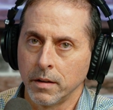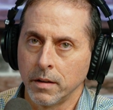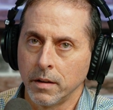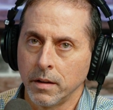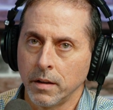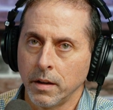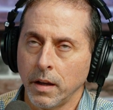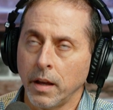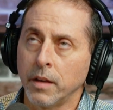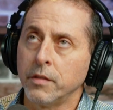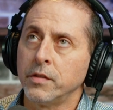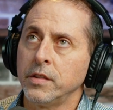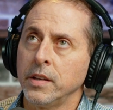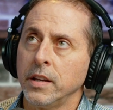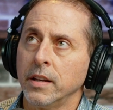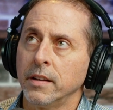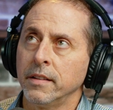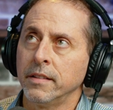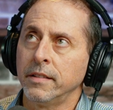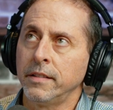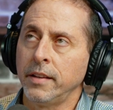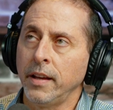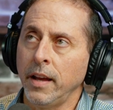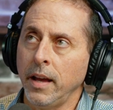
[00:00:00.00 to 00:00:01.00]
is the
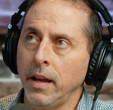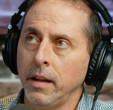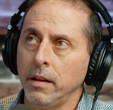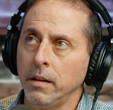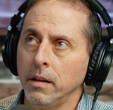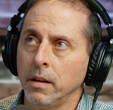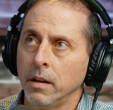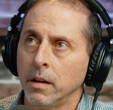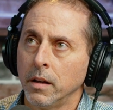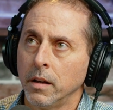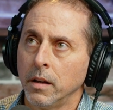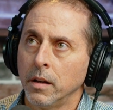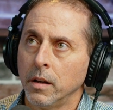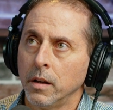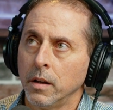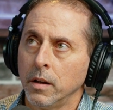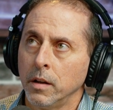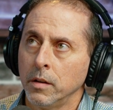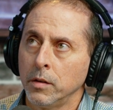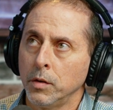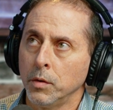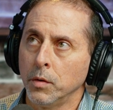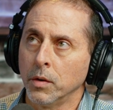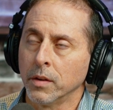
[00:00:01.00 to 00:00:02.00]
intent
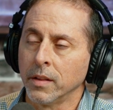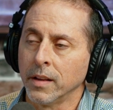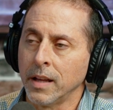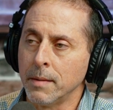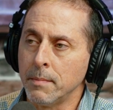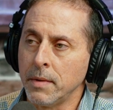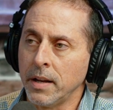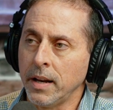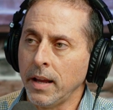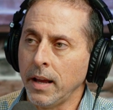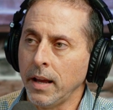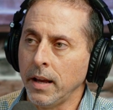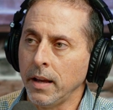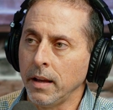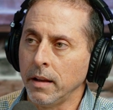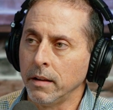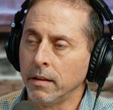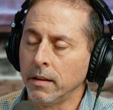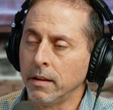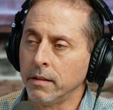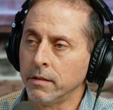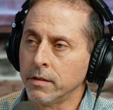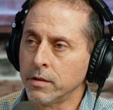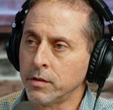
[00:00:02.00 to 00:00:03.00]
to eliminate
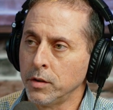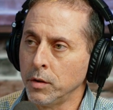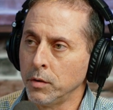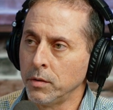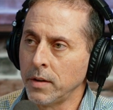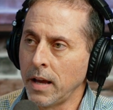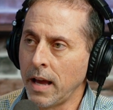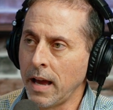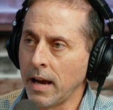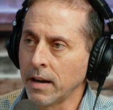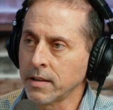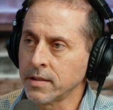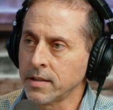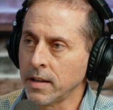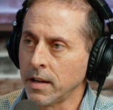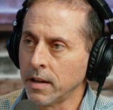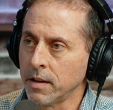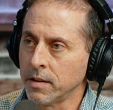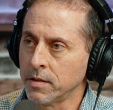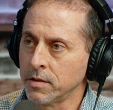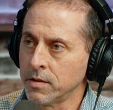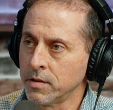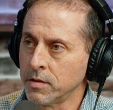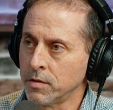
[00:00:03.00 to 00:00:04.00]
student
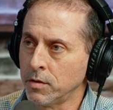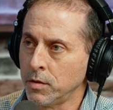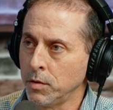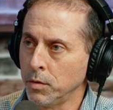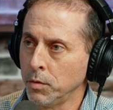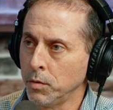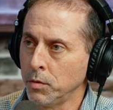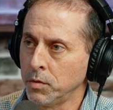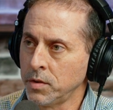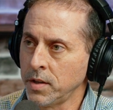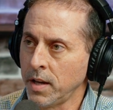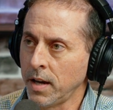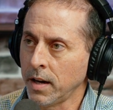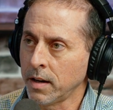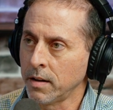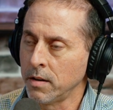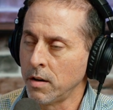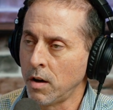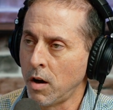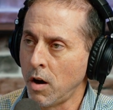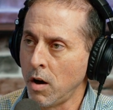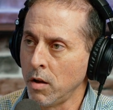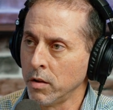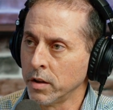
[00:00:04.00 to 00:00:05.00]
access to
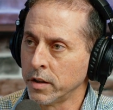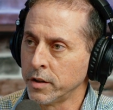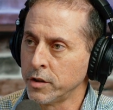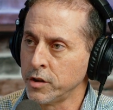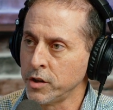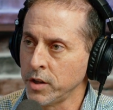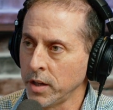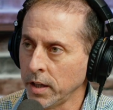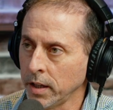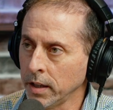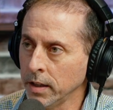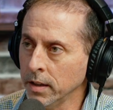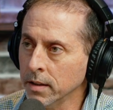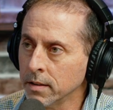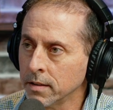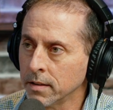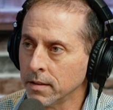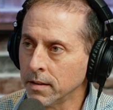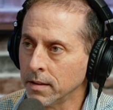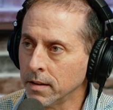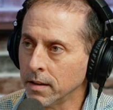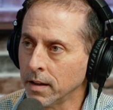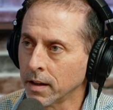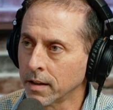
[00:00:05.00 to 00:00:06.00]
technology
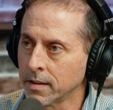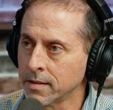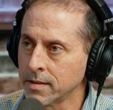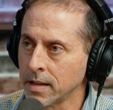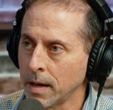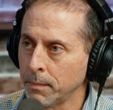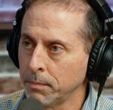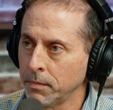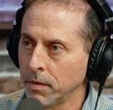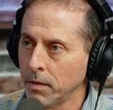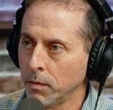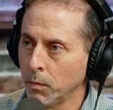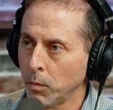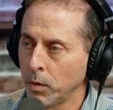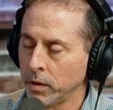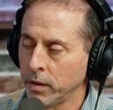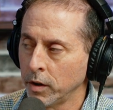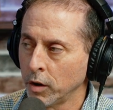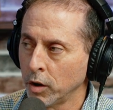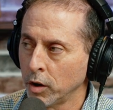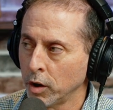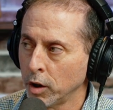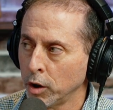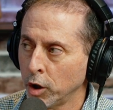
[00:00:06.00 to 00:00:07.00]
except when
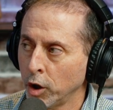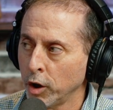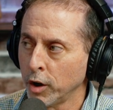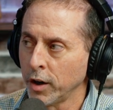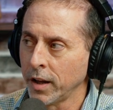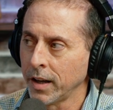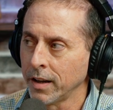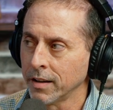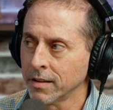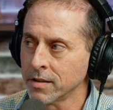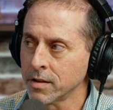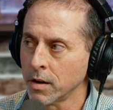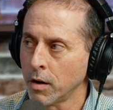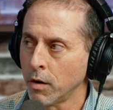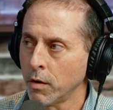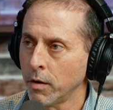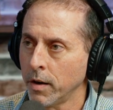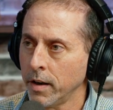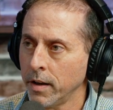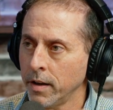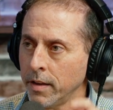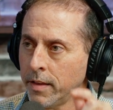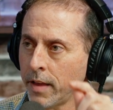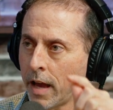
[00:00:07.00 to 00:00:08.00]
they're learning? So
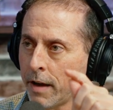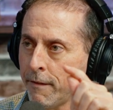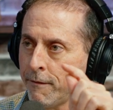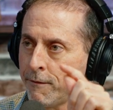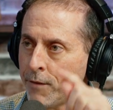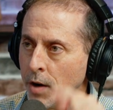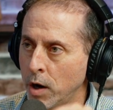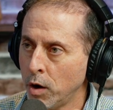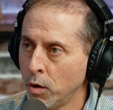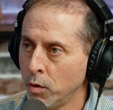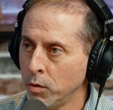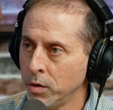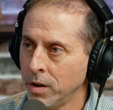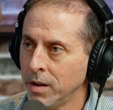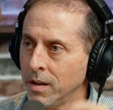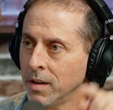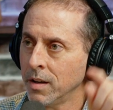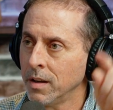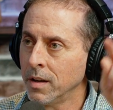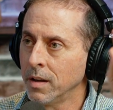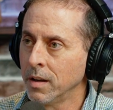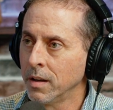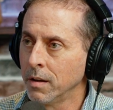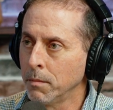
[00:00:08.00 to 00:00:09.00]
that phone,
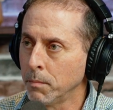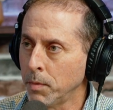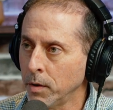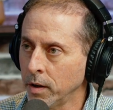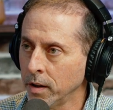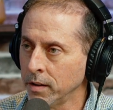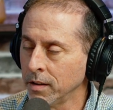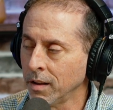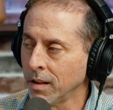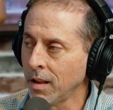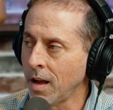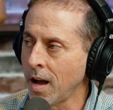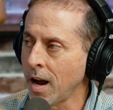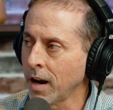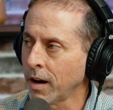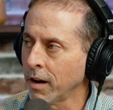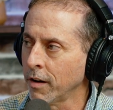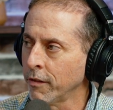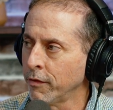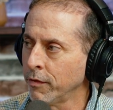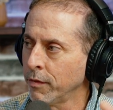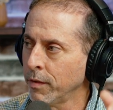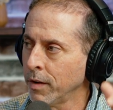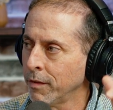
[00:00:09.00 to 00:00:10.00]
put it in the
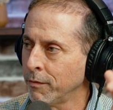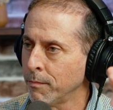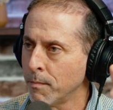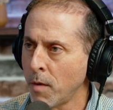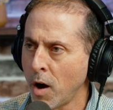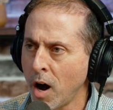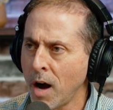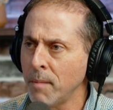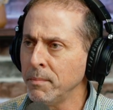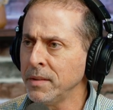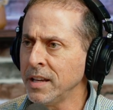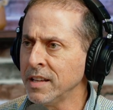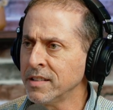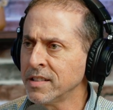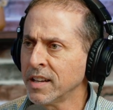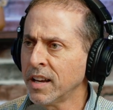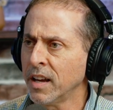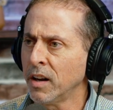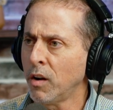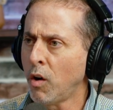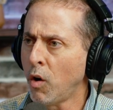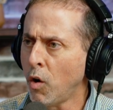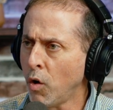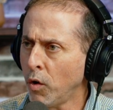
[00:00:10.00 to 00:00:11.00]
locker. If mom needs to
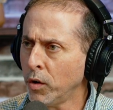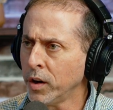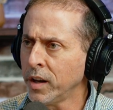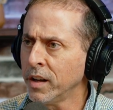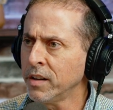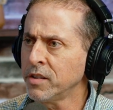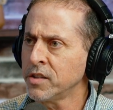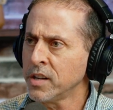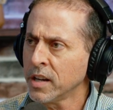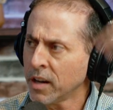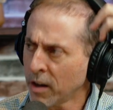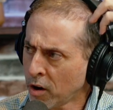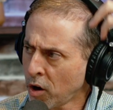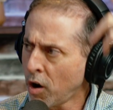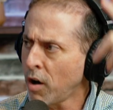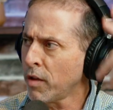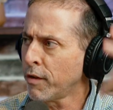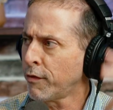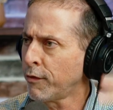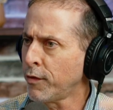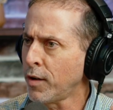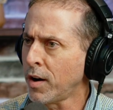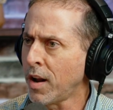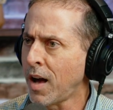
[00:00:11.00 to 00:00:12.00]
get a hold of you, she can call
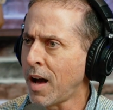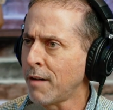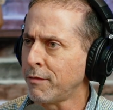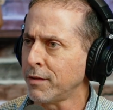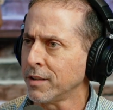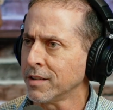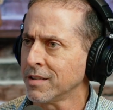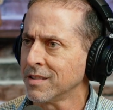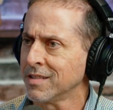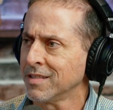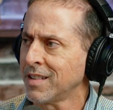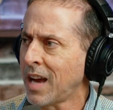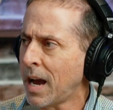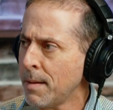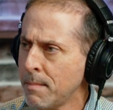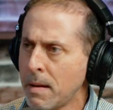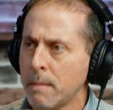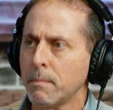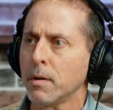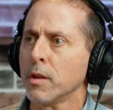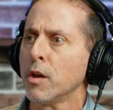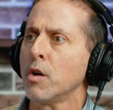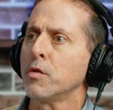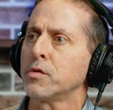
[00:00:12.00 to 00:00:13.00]
the front office. I
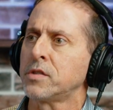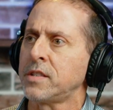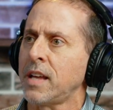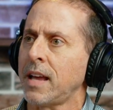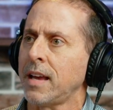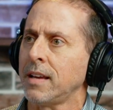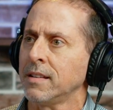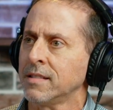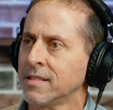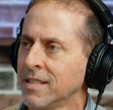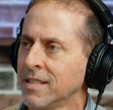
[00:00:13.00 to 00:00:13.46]
remember those days.